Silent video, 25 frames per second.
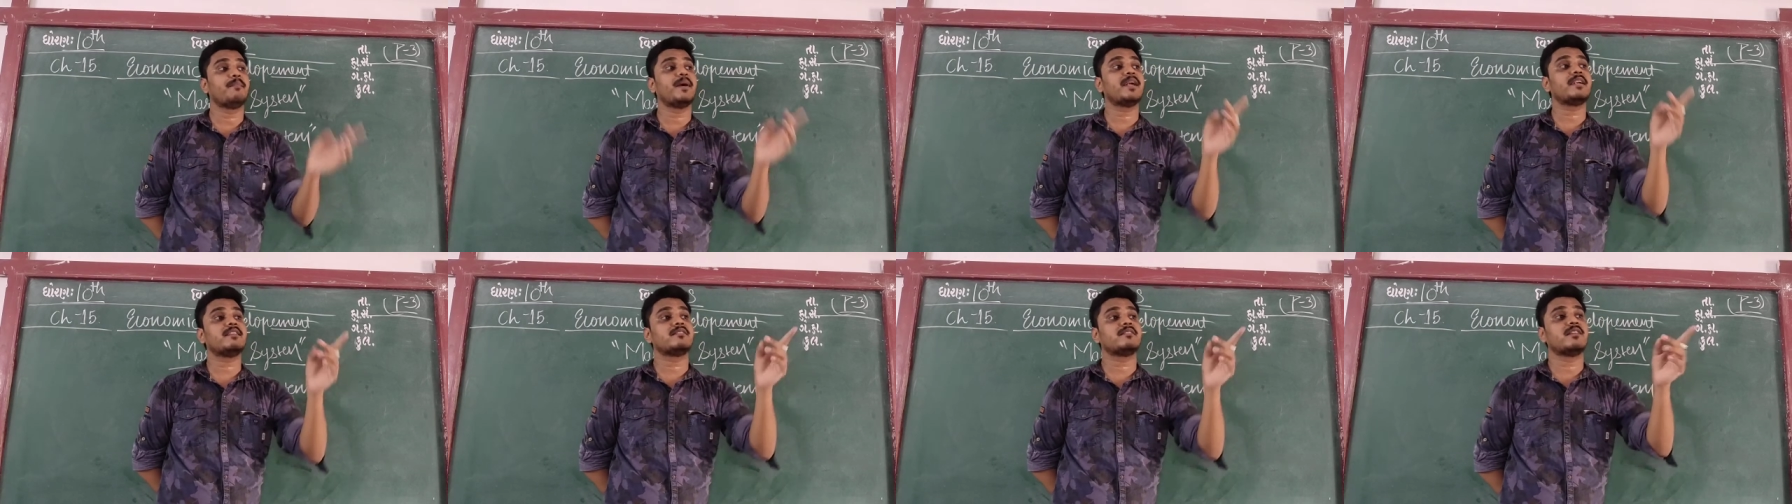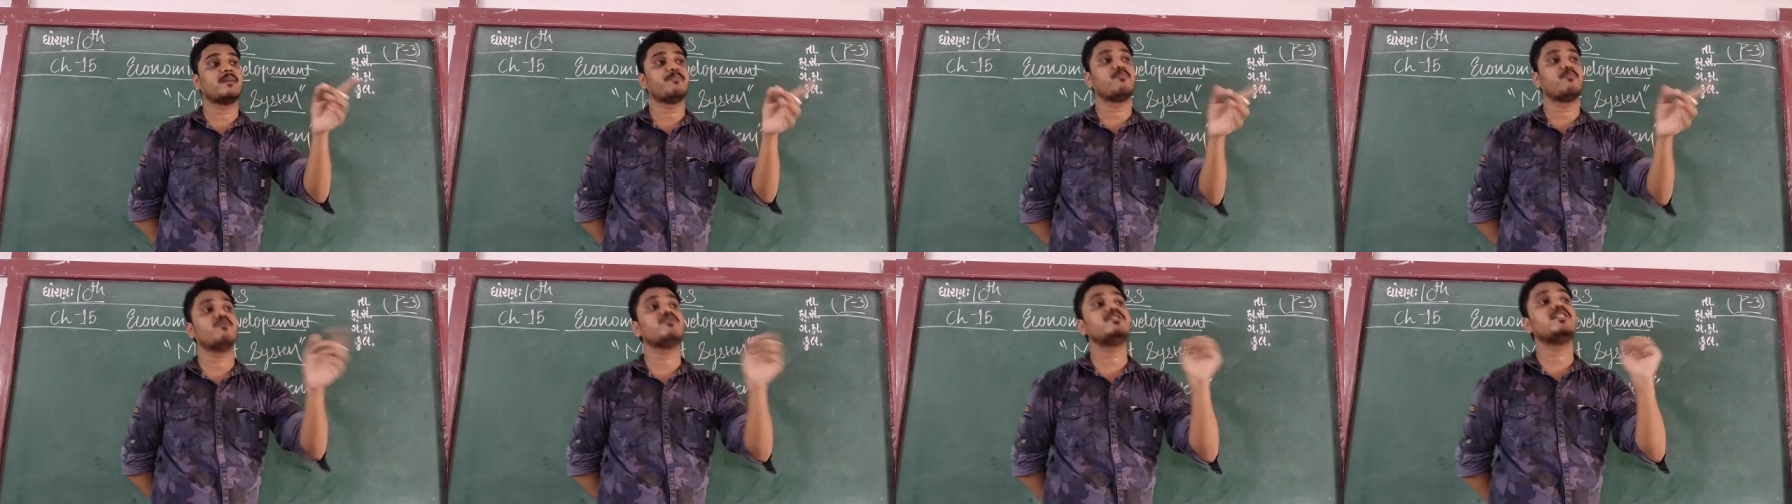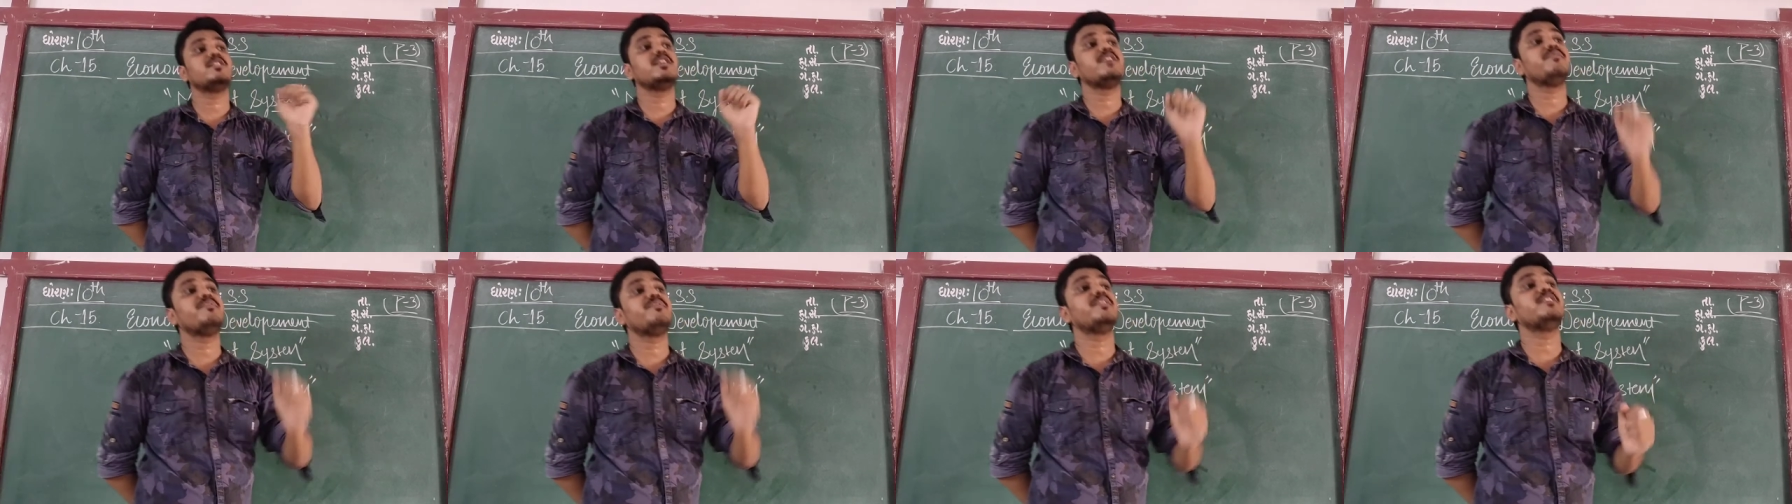But
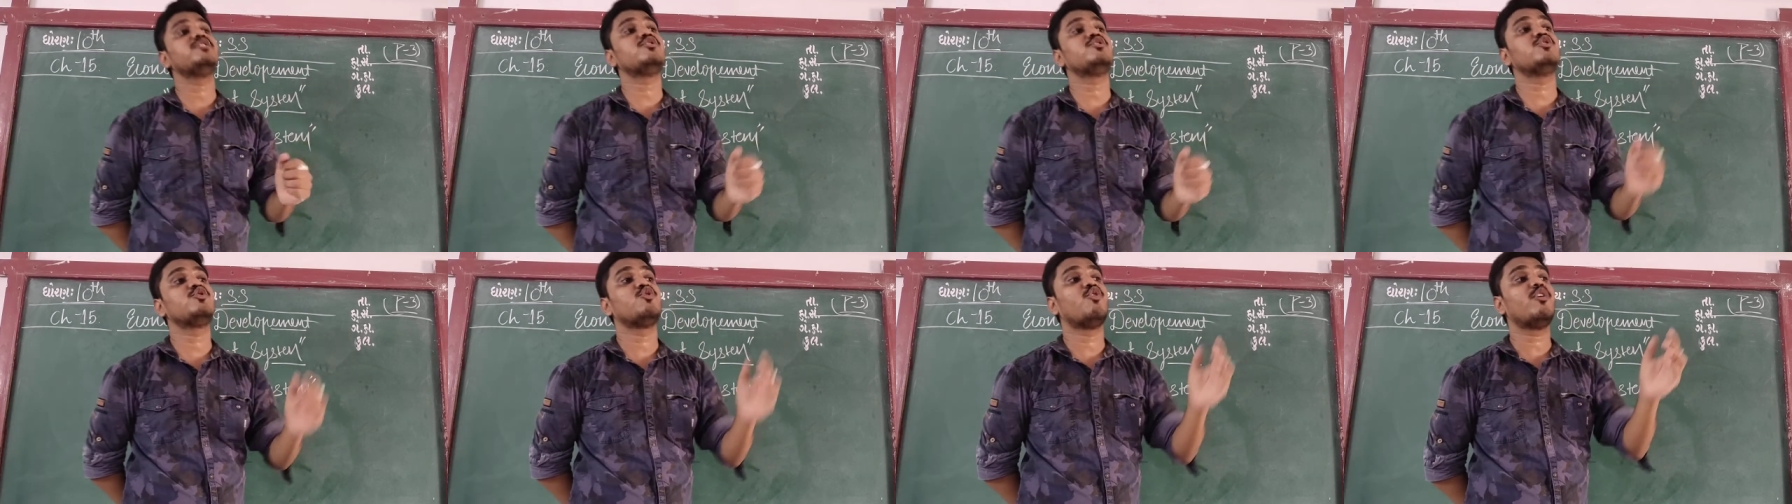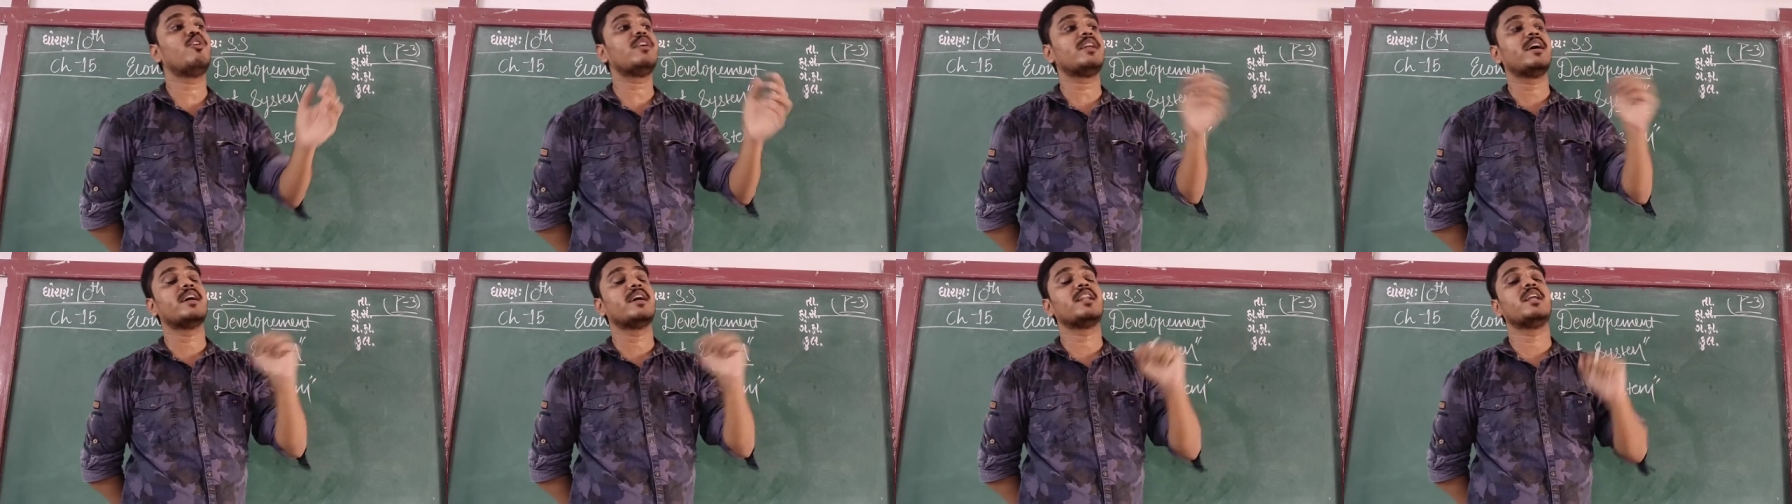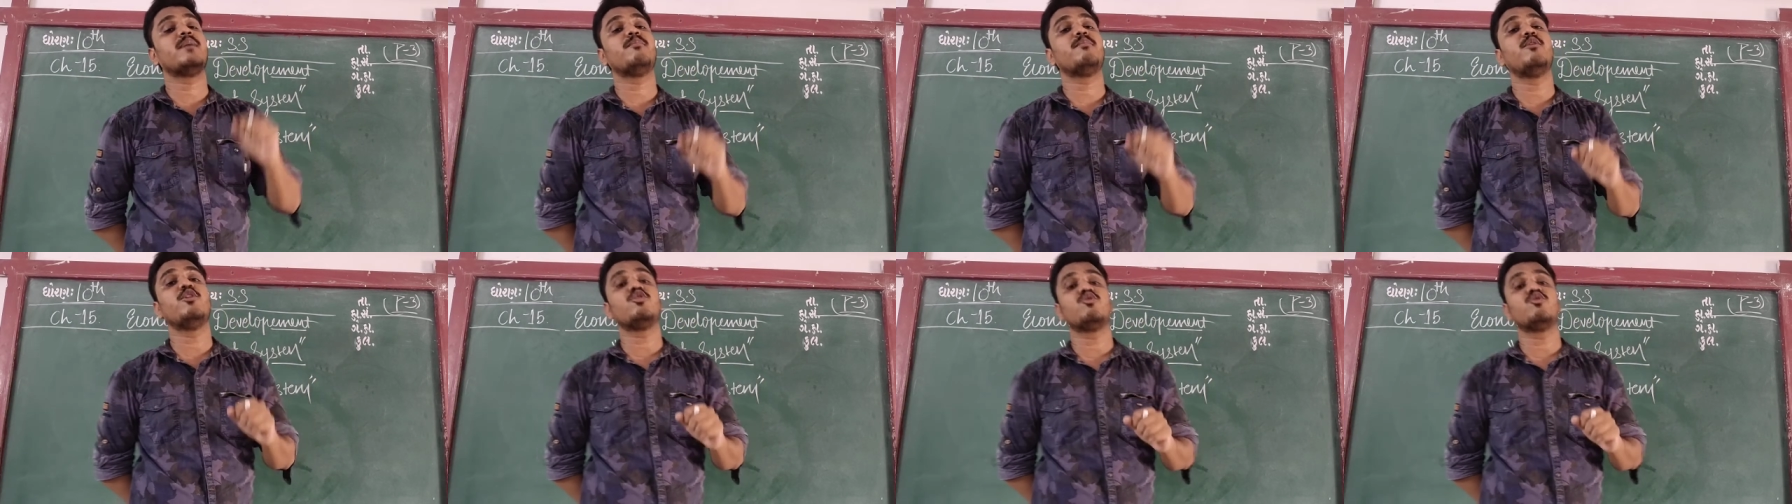suppose if he is not unable